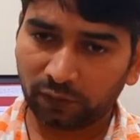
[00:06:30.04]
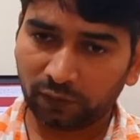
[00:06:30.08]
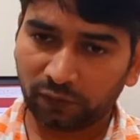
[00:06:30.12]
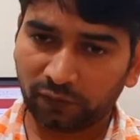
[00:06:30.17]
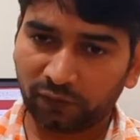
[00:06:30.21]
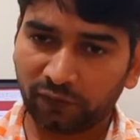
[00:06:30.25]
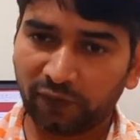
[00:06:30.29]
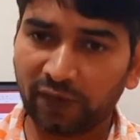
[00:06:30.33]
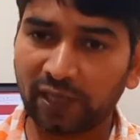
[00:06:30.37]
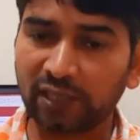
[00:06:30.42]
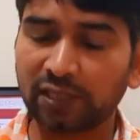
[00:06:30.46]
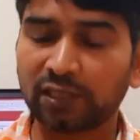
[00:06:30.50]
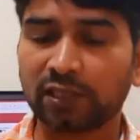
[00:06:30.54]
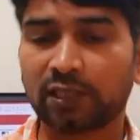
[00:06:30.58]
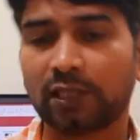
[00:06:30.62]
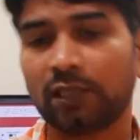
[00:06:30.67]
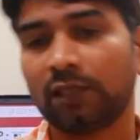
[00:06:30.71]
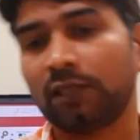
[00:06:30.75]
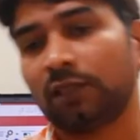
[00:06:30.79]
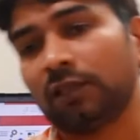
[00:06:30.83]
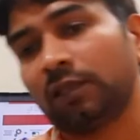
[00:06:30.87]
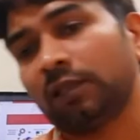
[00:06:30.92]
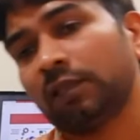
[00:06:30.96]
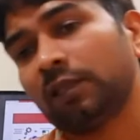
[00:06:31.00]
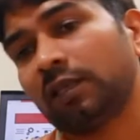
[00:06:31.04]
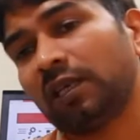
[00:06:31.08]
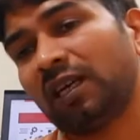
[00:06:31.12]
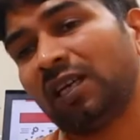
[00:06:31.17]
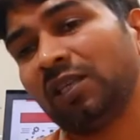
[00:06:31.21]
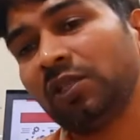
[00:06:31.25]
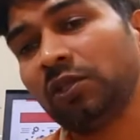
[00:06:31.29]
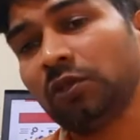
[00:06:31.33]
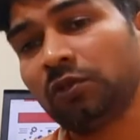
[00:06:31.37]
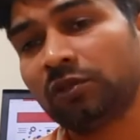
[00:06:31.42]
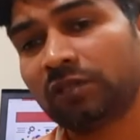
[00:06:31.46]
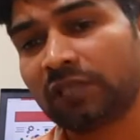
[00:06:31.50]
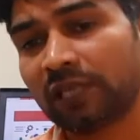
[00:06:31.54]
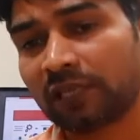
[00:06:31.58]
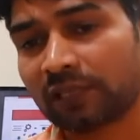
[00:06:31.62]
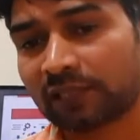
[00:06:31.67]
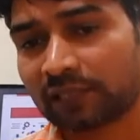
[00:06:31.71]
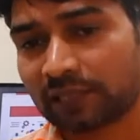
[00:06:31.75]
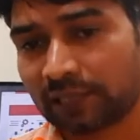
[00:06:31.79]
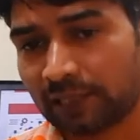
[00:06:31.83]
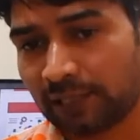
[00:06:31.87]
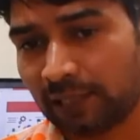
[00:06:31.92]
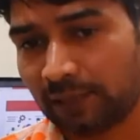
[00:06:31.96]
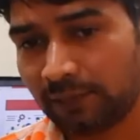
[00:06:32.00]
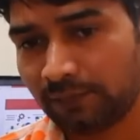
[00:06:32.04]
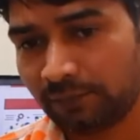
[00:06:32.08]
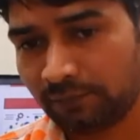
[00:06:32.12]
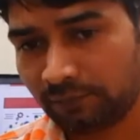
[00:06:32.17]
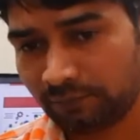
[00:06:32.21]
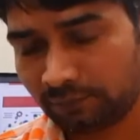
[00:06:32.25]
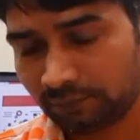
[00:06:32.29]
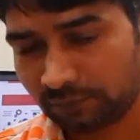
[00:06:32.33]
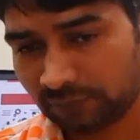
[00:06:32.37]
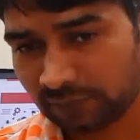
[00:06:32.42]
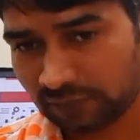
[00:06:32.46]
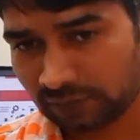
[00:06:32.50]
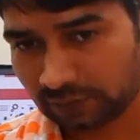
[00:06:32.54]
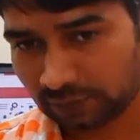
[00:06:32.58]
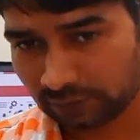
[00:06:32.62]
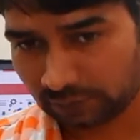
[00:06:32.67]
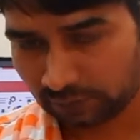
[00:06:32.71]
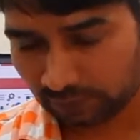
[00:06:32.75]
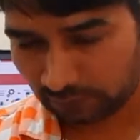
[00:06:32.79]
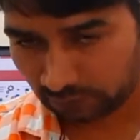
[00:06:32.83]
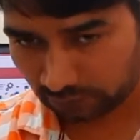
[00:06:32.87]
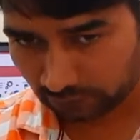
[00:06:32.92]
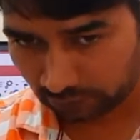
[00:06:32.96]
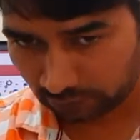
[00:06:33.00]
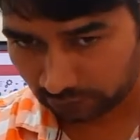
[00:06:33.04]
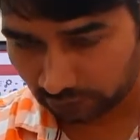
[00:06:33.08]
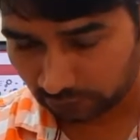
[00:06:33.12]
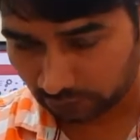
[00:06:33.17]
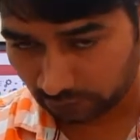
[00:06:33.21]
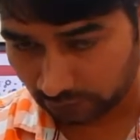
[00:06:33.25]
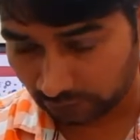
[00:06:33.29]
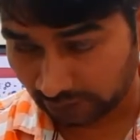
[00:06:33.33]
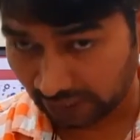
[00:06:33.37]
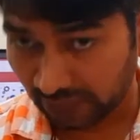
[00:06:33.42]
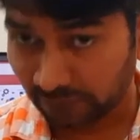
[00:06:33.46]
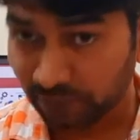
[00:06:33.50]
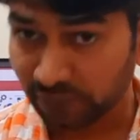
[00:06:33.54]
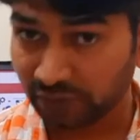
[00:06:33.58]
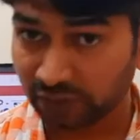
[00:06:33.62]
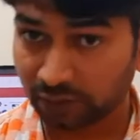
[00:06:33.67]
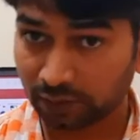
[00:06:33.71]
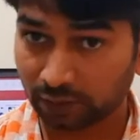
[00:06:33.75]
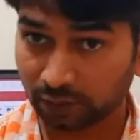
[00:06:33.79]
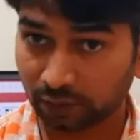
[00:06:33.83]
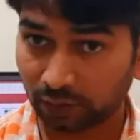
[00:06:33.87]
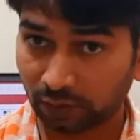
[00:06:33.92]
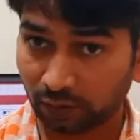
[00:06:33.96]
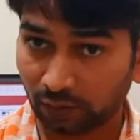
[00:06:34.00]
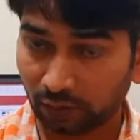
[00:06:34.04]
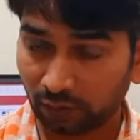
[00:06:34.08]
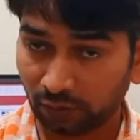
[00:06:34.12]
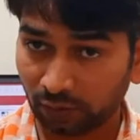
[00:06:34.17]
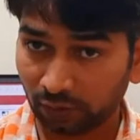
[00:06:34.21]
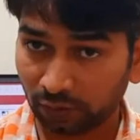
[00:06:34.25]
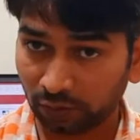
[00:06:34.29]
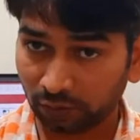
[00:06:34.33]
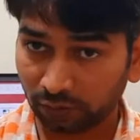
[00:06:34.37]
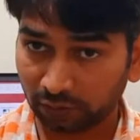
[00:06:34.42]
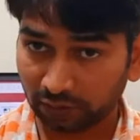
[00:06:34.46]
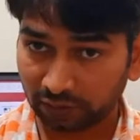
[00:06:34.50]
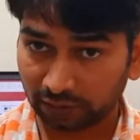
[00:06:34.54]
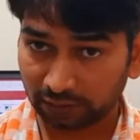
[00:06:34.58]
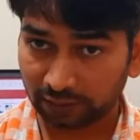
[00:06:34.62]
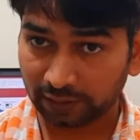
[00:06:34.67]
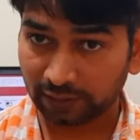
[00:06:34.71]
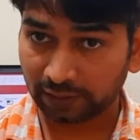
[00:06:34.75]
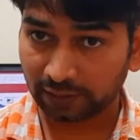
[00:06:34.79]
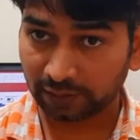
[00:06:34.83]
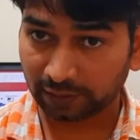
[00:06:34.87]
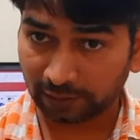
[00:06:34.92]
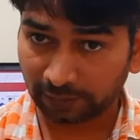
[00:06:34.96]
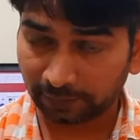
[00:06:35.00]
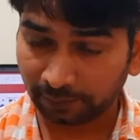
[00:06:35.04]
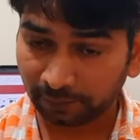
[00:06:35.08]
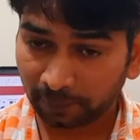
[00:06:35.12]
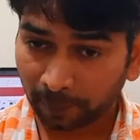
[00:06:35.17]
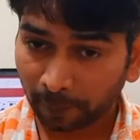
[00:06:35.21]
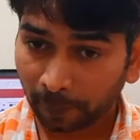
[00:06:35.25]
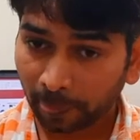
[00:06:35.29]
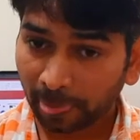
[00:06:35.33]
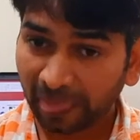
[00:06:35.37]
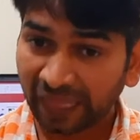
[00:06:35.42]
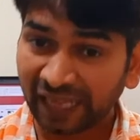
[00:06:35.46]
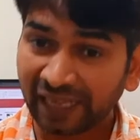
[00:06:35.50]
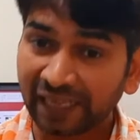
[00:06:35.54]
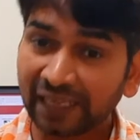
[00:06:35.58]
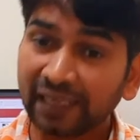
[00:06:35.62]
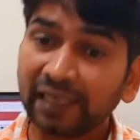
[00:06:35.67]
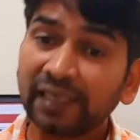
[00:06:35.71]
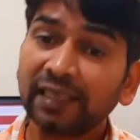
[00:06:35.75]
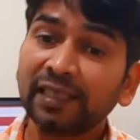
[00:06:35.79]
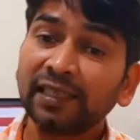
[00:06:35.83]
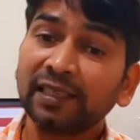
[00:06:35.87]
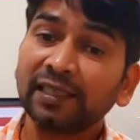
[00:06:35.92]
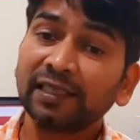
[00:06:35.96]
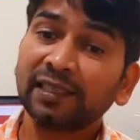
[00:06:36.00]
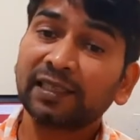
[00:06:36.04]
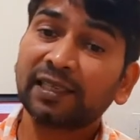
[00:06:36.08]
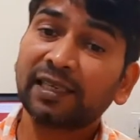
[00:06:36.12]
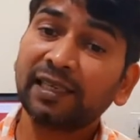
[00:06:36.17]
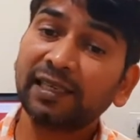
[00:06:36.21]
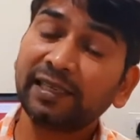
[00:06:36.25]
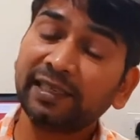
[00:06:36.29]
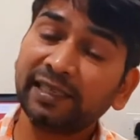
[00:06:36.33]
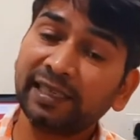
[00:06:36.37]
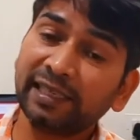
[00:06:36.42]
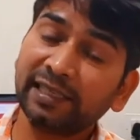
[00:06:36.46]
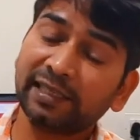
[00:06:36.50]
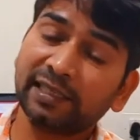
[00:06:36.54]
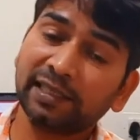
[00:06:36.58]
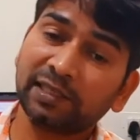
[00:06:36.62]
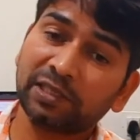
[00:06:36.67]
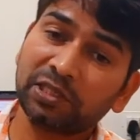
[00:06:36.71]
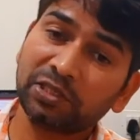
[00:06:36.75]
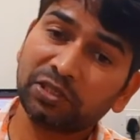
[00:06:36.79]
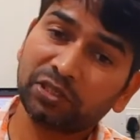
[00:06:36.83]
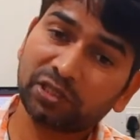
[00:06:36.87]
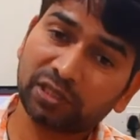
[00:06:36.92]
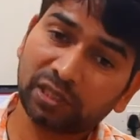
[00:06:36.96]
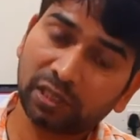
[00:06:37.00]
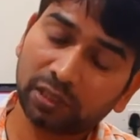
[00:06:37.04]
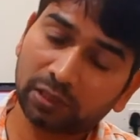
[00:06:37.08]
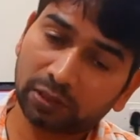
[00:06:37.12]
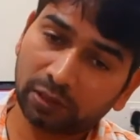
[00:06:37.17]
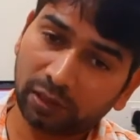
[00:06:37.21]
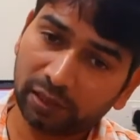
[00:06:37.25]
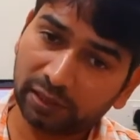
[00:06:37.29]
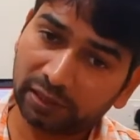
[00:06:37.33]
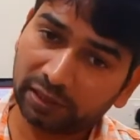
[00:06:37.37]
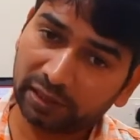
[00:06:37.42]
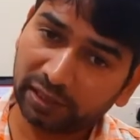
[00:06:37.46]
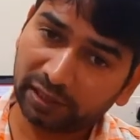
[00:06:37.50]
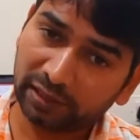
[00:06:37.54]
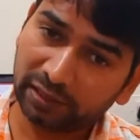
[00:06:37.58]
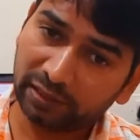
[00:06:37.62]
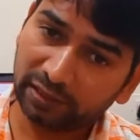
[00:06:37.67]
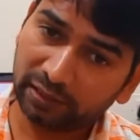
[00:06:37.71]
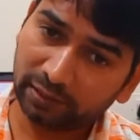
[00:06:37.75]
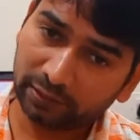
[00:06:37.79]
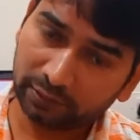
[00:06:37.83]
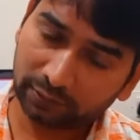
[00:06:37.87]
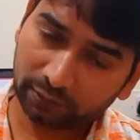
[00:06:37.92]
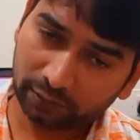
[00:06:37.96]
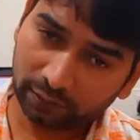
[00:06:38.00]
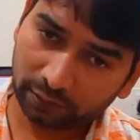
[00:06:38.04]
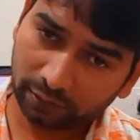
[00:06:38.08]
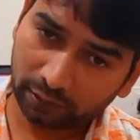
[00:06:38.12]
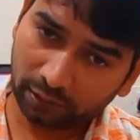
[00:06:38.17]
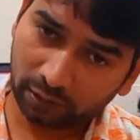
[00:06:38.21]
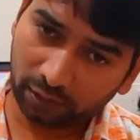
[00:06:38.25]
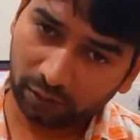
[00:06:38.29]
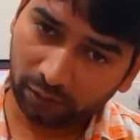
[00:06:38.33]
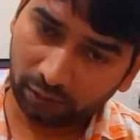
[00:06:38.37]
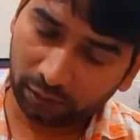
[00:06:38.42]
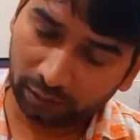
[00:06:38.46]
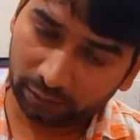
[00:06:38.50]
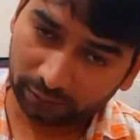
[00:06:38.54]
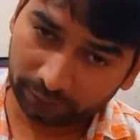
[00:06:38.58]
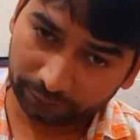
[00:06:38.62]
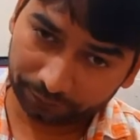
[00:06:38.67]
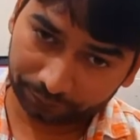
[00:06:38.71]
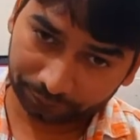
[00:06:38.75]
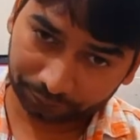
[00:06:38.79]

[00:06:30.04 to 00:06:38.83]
first a users comes onto the system, create a digital content, or